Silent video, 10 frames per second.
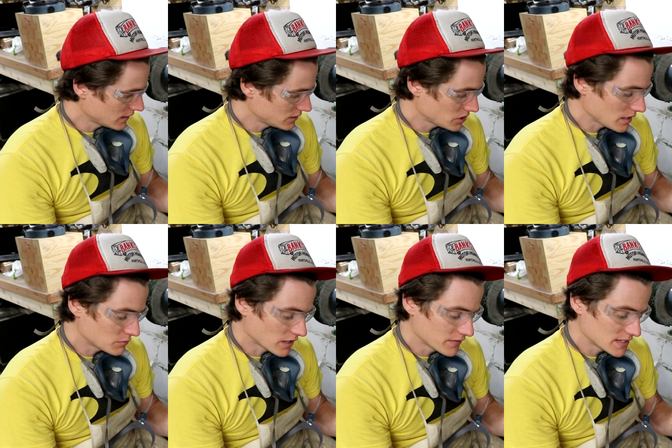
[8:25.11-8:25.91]

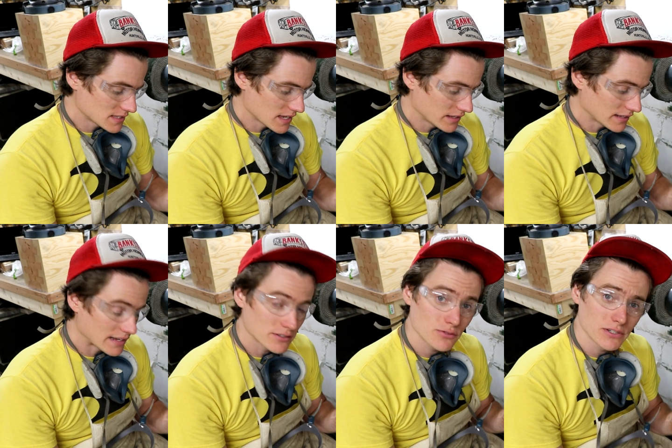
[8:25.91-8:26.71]
shaped on this thing, then
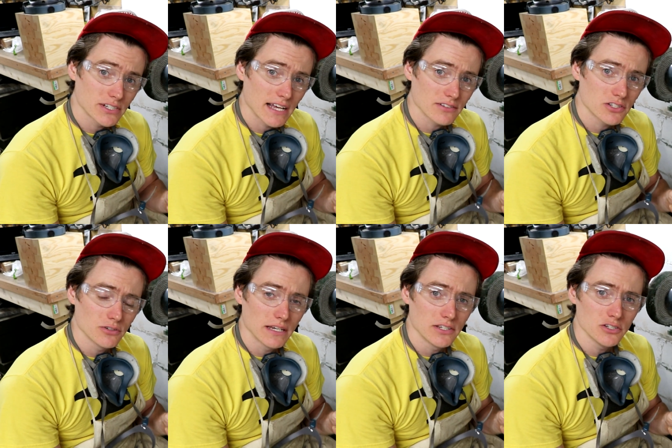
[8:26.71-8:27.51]
I'll switch out
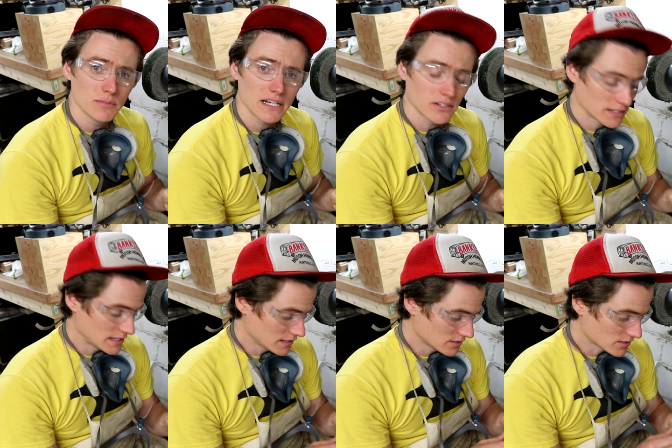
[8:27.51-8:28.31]
to a new belt
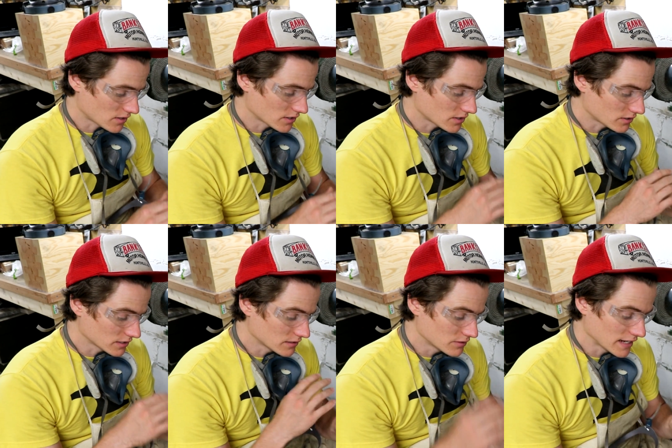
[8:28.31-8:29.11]
and start
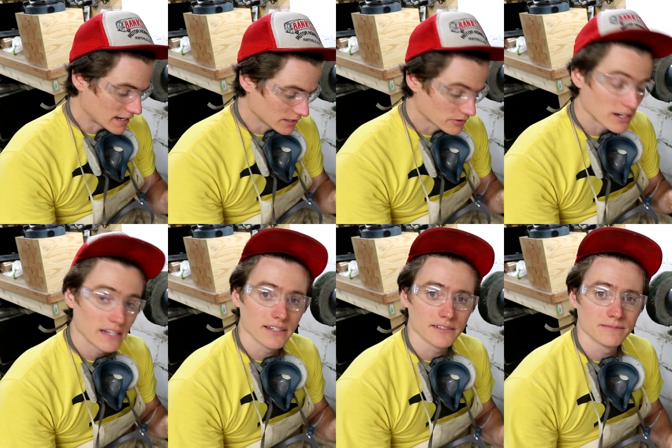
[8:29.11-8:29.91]
all of the hollow grinding.